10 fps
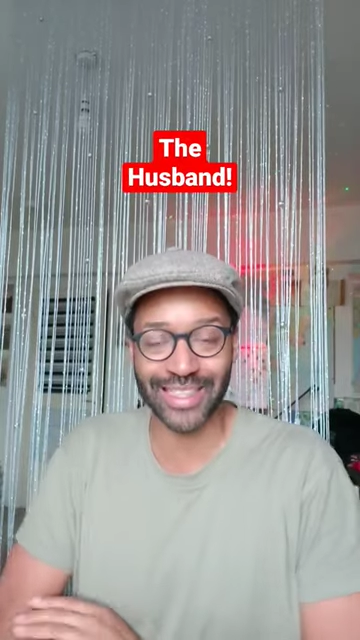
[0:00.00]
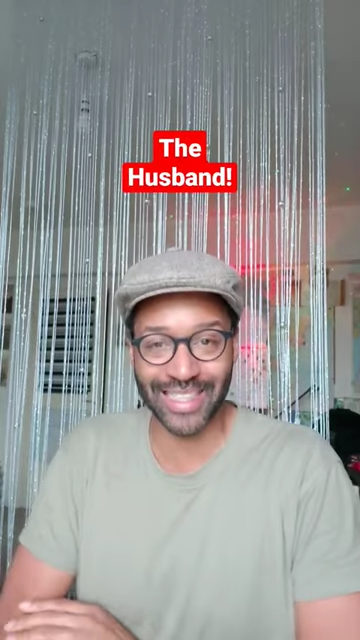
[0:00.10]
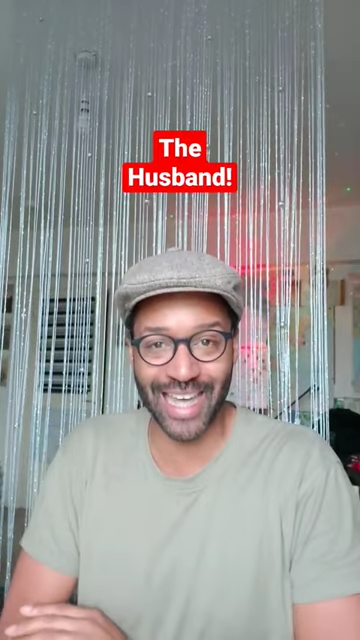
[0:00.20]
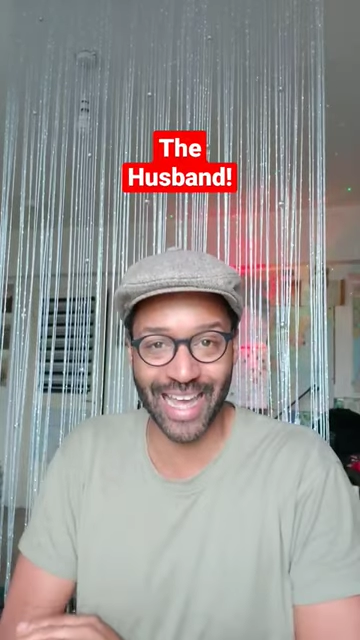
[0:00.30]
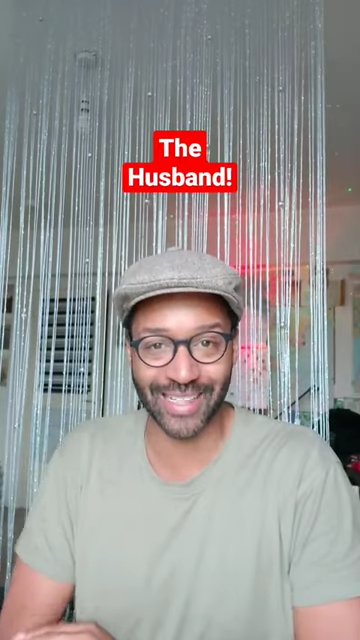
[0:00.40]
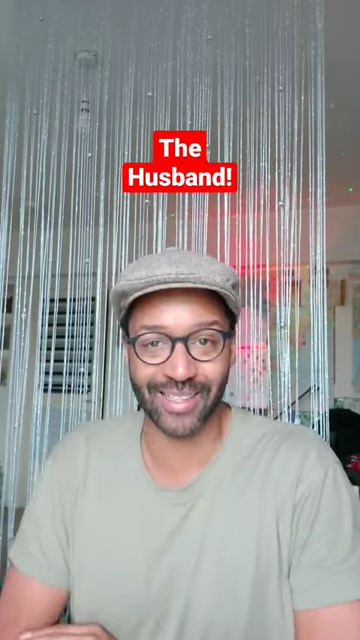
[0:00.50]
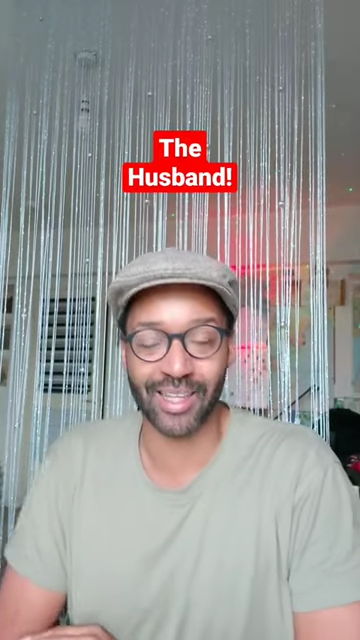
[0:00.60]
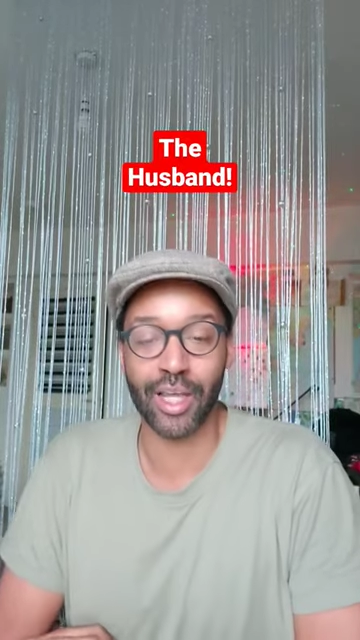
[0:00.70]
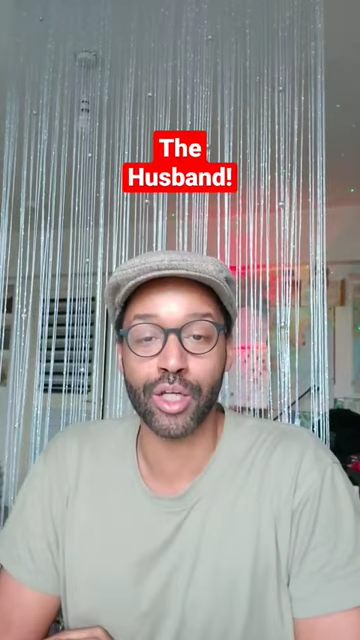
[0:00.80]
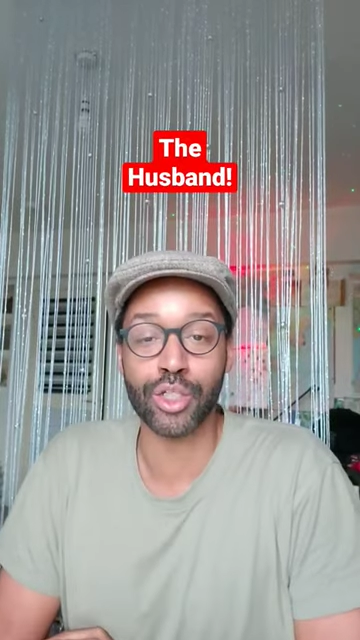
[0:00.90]

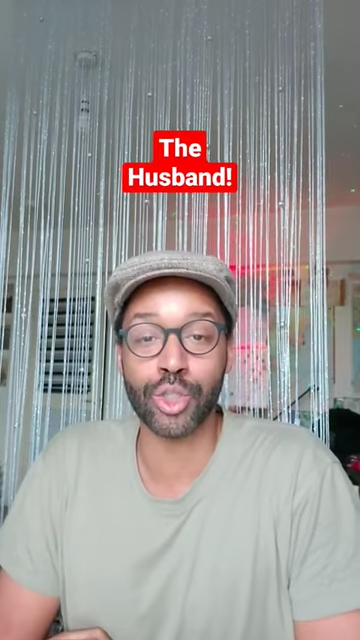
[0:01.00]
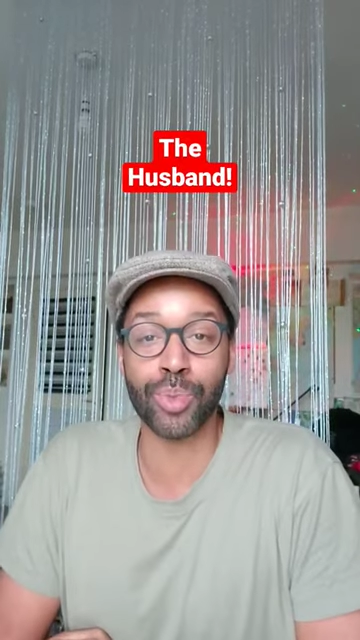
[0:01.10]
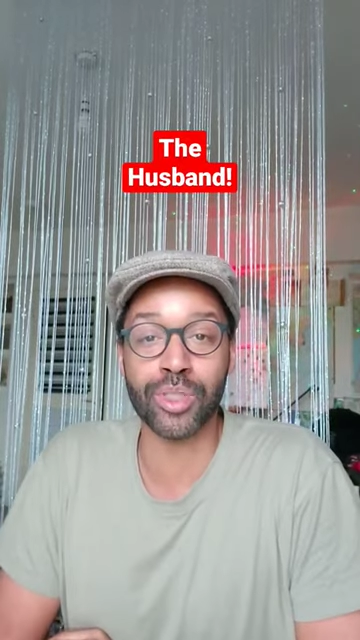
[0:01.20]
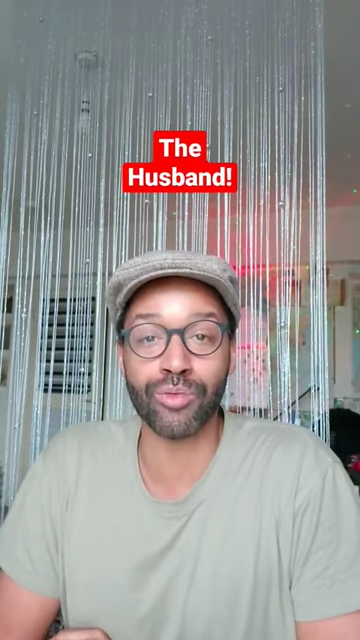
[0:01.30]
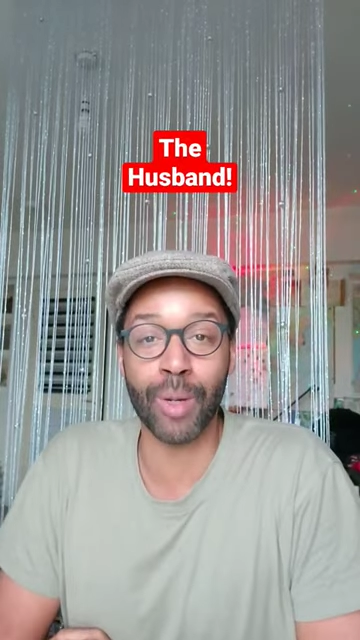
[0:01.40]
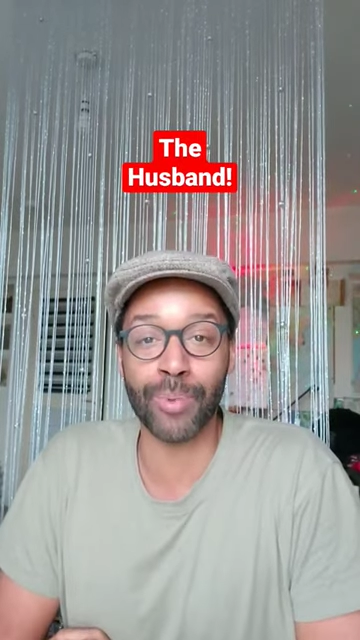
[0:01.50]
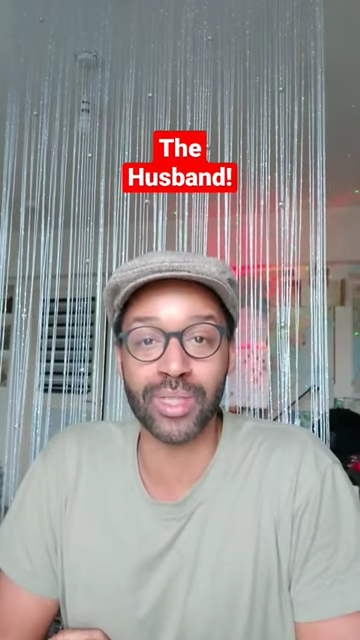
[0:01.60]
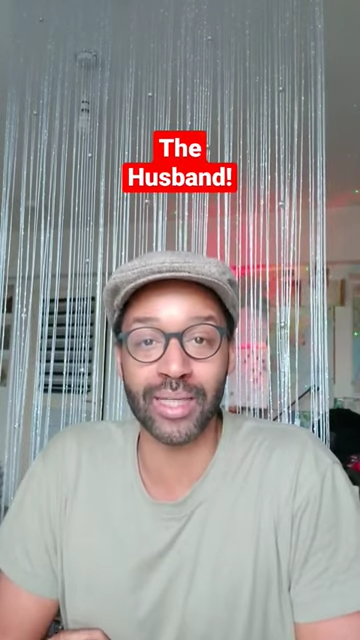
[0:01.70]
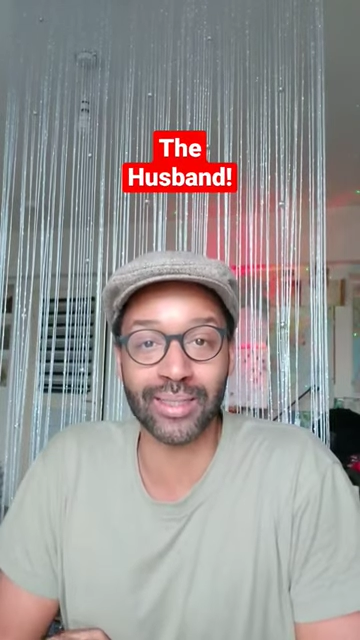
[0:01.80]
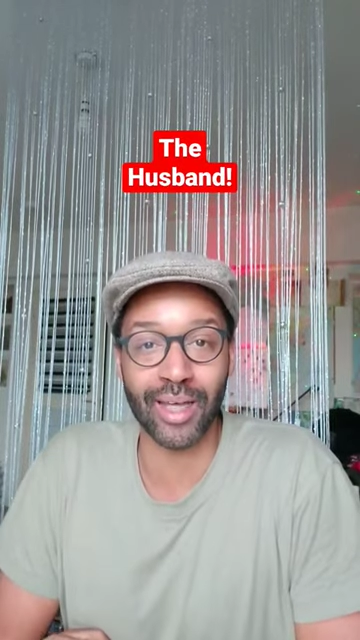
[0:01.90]
Yes, Jupiter
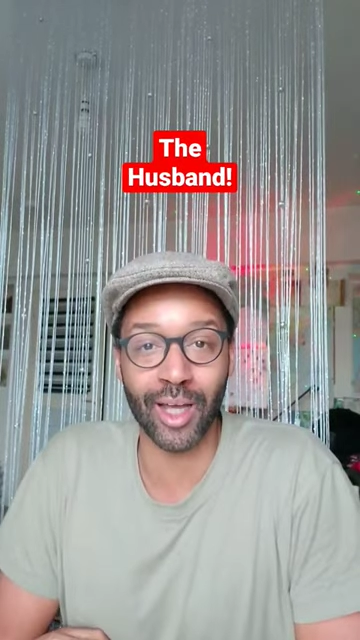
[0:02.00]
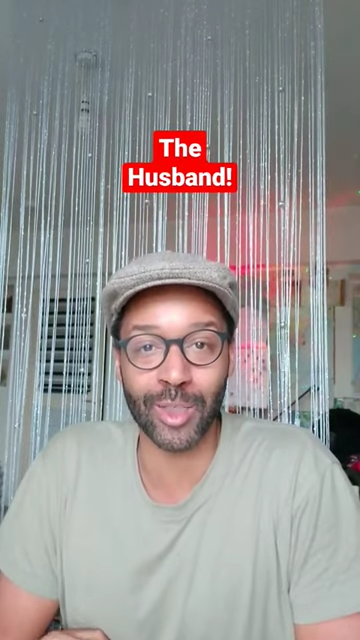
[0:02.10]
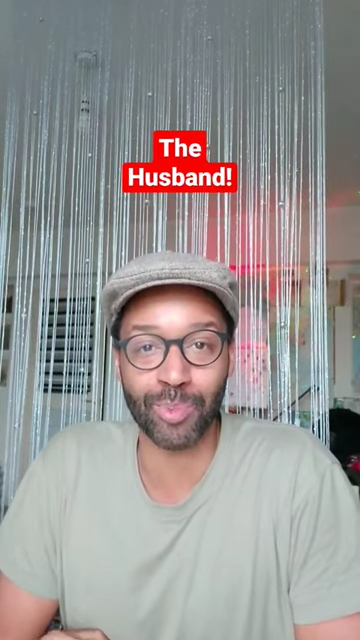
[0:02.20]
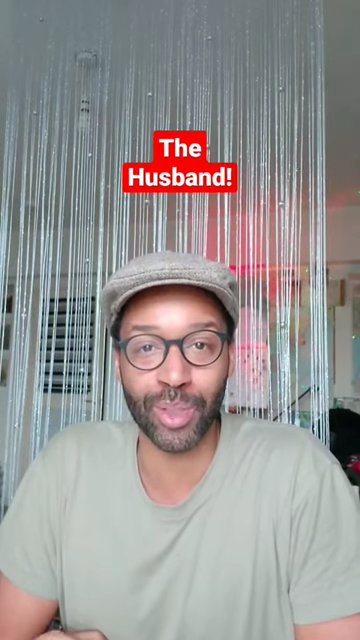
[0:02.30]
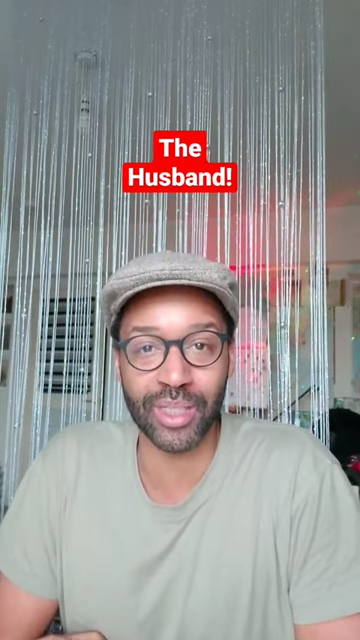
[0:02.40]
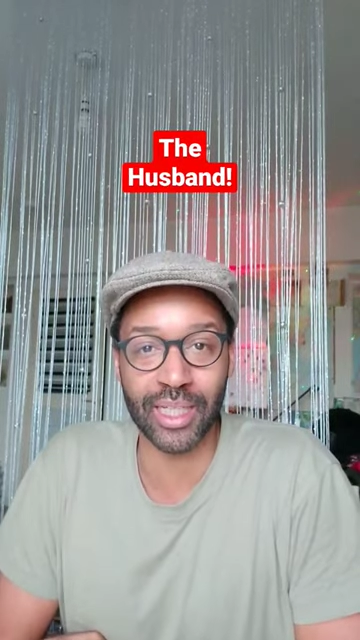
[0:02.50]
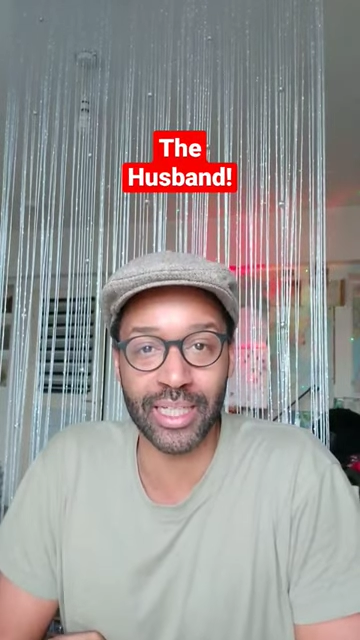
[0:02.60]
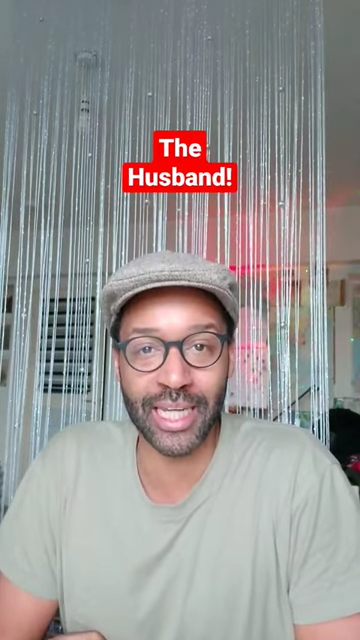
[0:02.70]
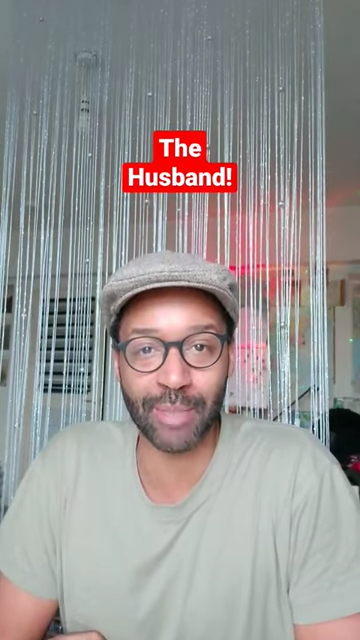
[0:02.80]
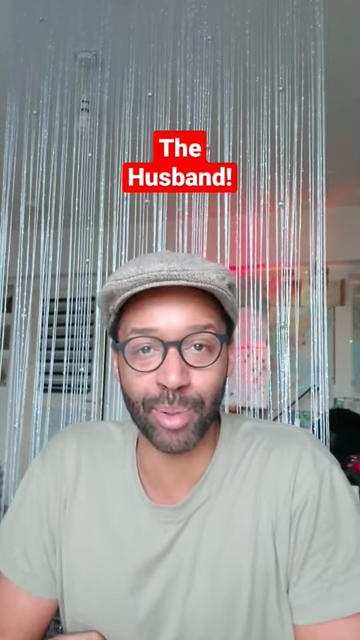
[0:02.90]
represents the husband
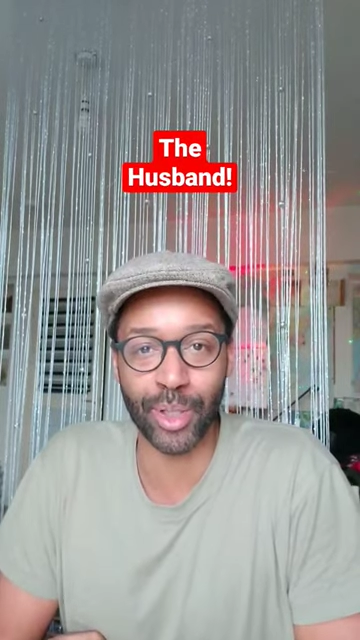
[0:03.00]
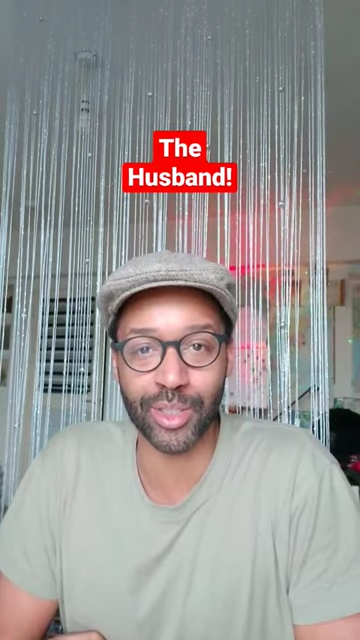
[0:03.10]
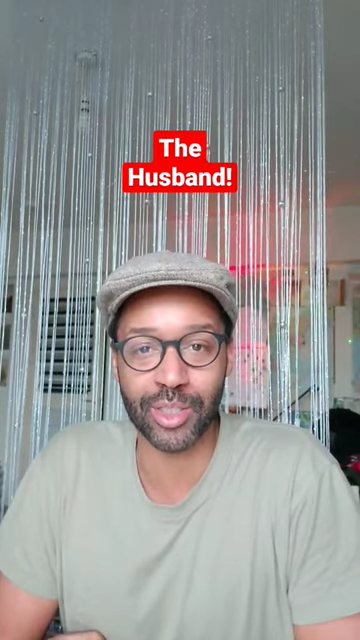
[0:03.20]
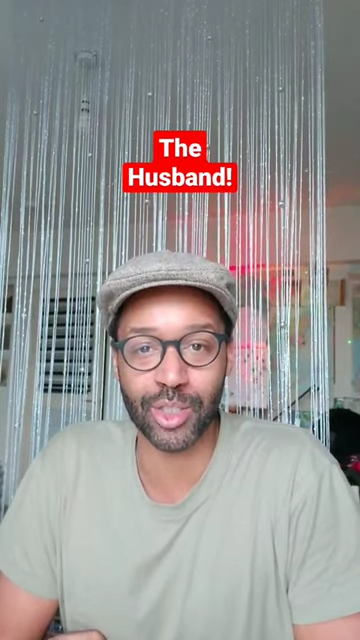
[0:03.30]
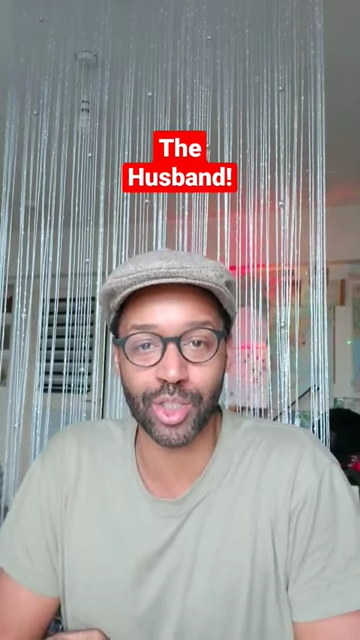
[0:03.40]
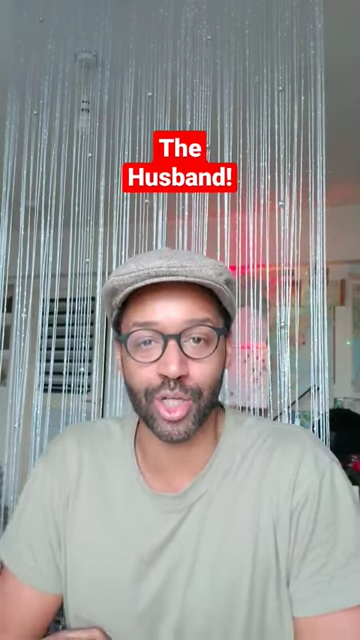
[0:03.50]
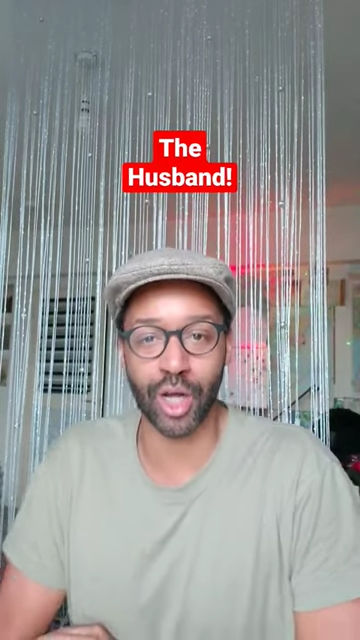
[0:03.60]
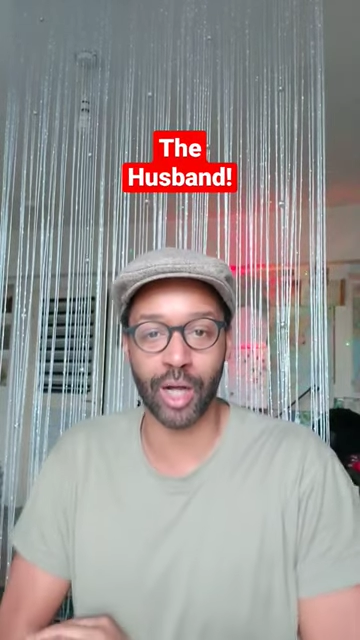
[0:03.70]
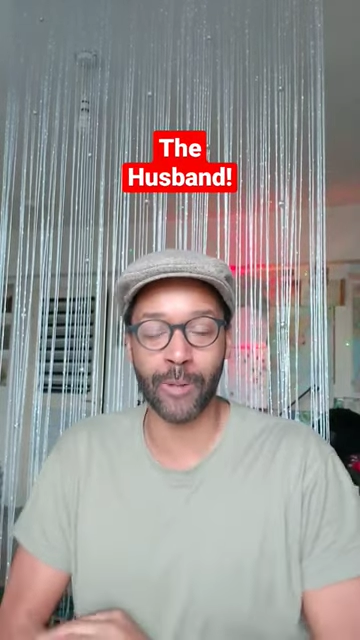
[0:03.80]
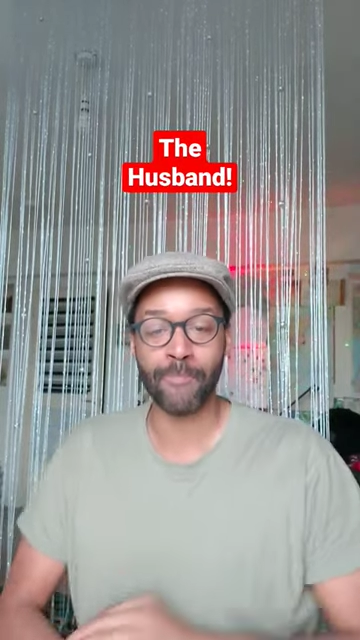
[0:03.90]
in a person's
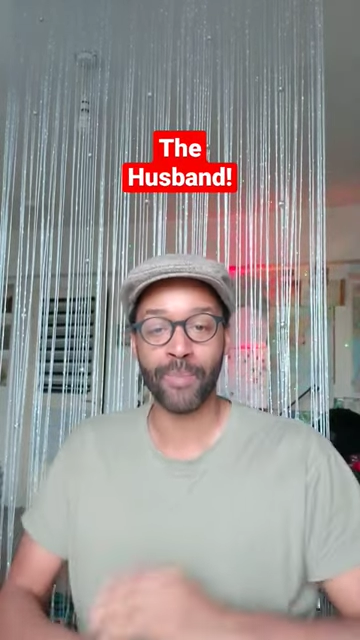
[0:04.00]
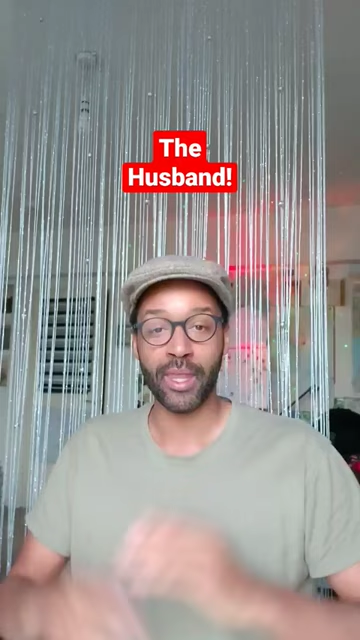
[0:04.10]
chart.